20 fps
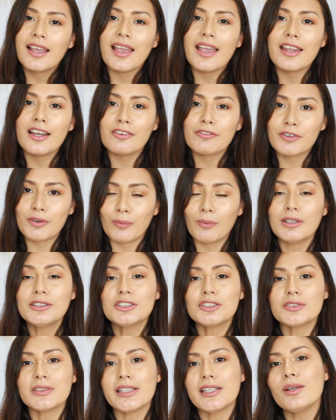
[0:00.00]
And if you're
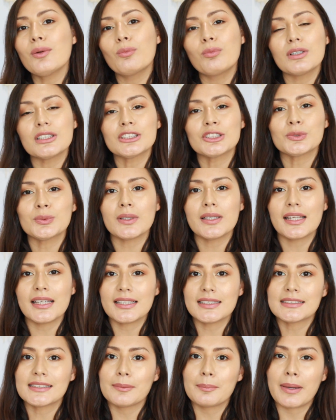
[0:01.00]
wondering which one
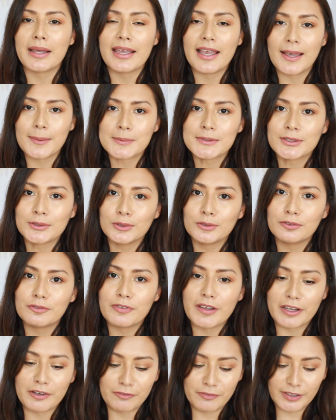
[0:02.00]
is my absolute
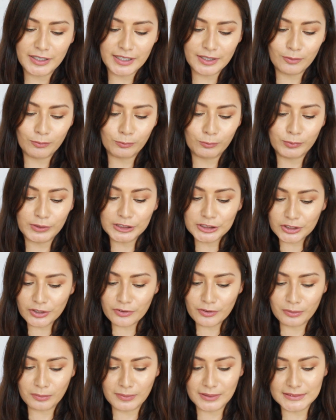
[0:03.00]
favorite, which
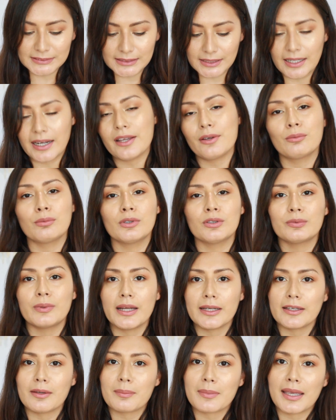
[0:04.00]
are the ones that I would
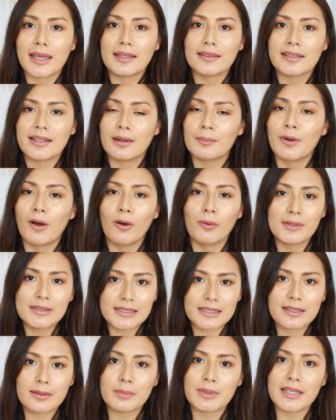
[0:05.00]
recommend that I'm
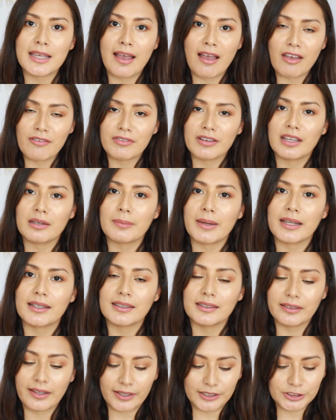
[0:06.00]
always going to be having in my
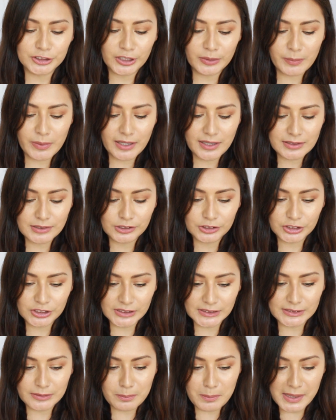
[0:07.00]
collection because they're
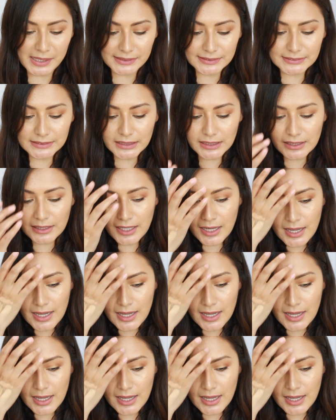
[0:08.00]
just amazing,